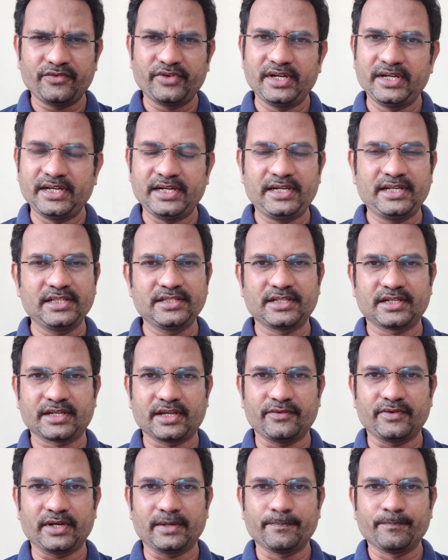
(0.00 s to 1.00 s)
every details are
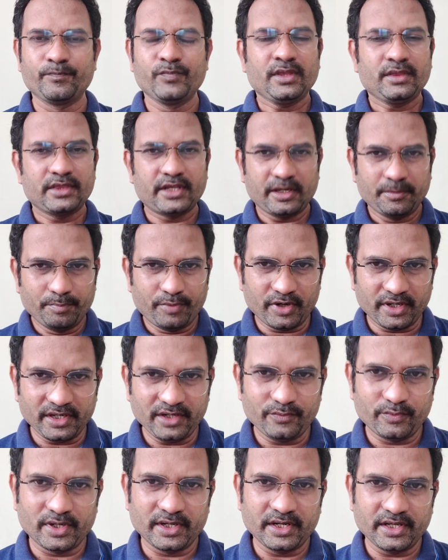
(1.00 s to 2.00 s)
given. The
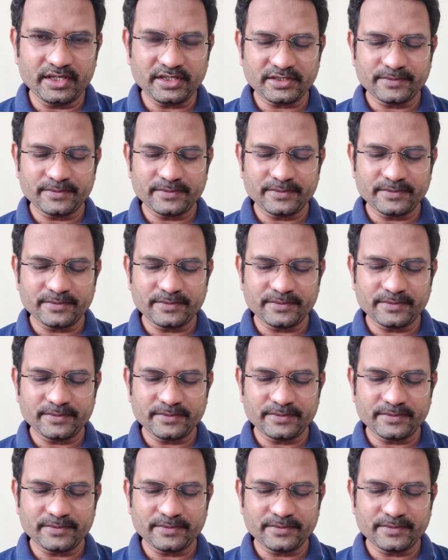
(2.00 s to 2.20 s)
important one